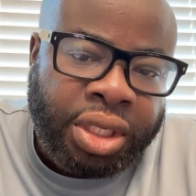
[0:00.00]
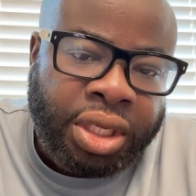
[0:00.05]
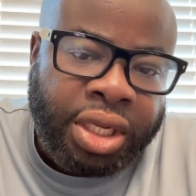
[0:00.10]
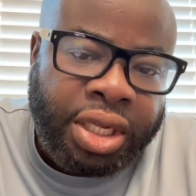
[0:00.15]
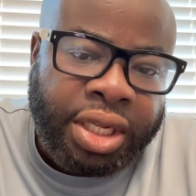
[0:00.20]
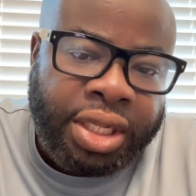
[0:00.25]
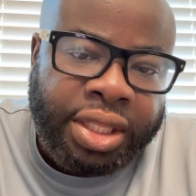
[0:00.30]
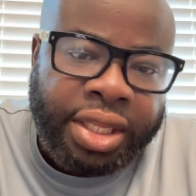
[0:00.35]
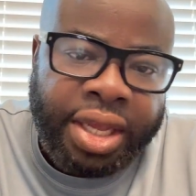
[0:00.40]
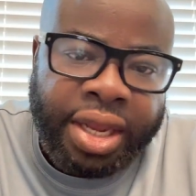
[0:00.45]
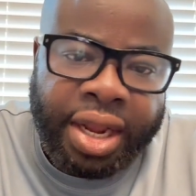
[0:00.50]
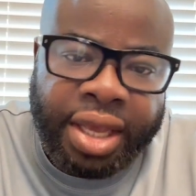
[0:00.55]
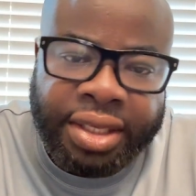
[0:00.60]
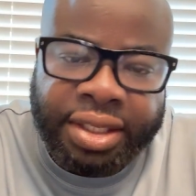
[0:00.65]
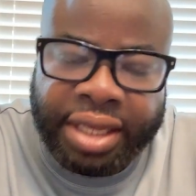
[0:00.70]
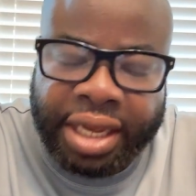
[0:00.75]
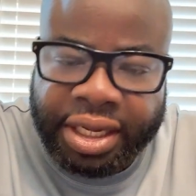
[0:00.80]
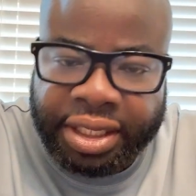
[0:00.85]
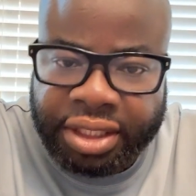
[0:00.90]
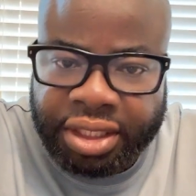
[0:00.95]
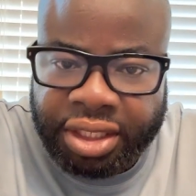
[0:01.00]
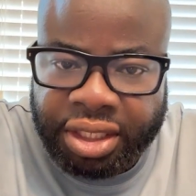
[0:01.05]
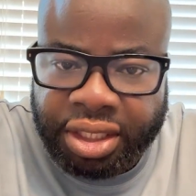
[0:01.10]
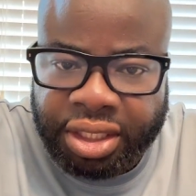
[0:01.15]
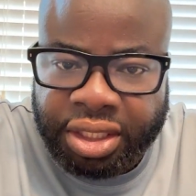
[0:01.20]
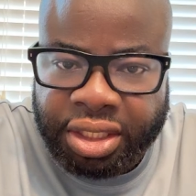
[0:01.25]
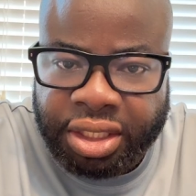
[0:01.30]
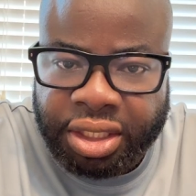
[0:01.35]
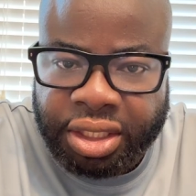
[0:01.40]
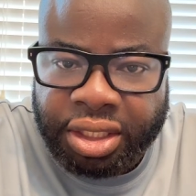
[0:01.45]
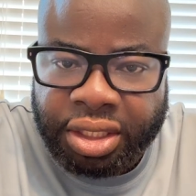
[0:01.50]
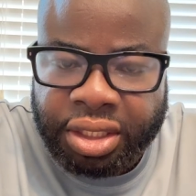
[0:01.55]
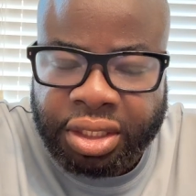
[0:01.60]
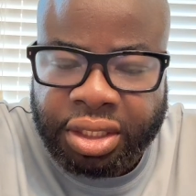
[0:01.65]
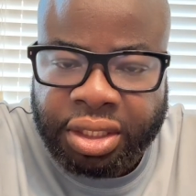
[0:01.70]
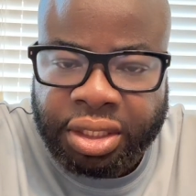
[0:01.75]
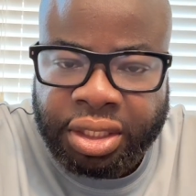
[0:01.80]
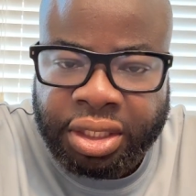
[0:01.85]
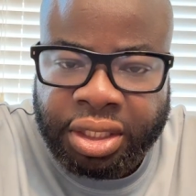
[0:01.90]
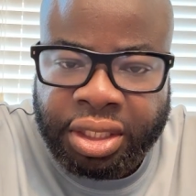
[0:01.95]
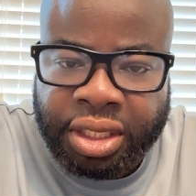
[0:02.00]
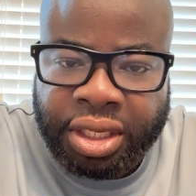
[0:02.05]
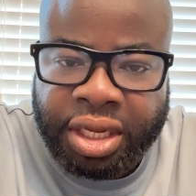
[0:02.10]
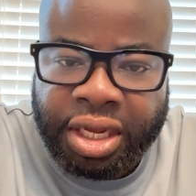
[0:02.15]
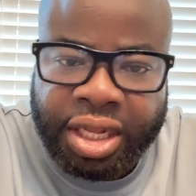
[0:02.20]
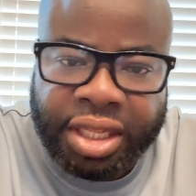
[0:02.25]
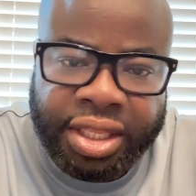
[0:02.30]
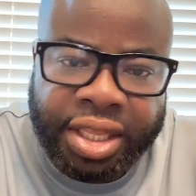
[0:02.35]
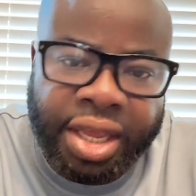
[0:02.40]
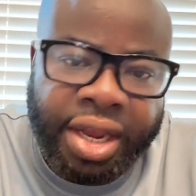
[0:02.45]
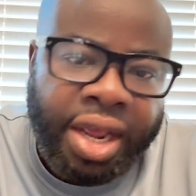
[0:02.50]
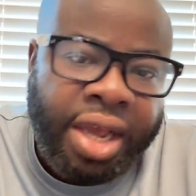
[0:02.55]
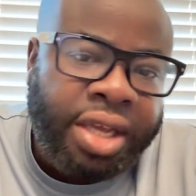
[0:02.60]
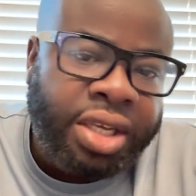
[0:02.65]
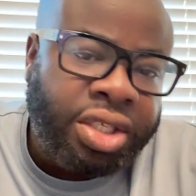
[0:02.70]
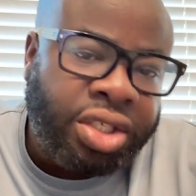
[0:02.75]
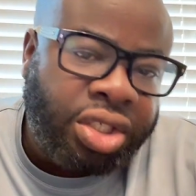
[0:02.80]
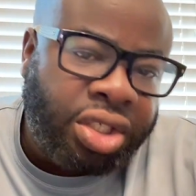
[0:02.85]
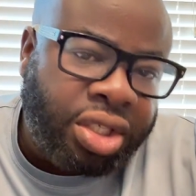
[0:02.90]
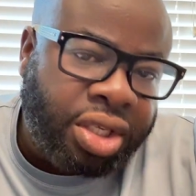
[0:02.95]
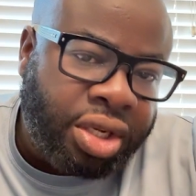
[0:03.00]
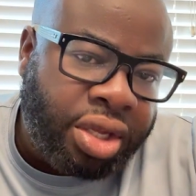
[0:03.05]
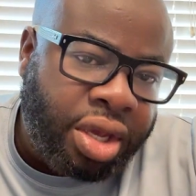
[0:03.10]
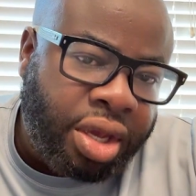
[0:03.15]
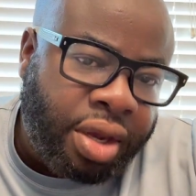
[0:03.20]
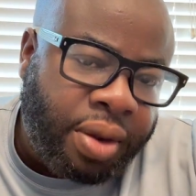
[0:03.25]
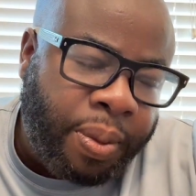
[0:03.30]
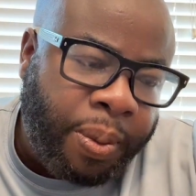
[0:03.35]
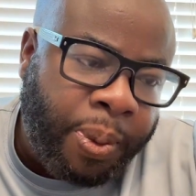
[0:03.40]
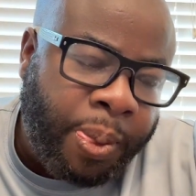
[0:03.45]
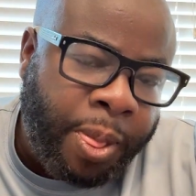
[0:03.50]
a data scientist, a data engineer,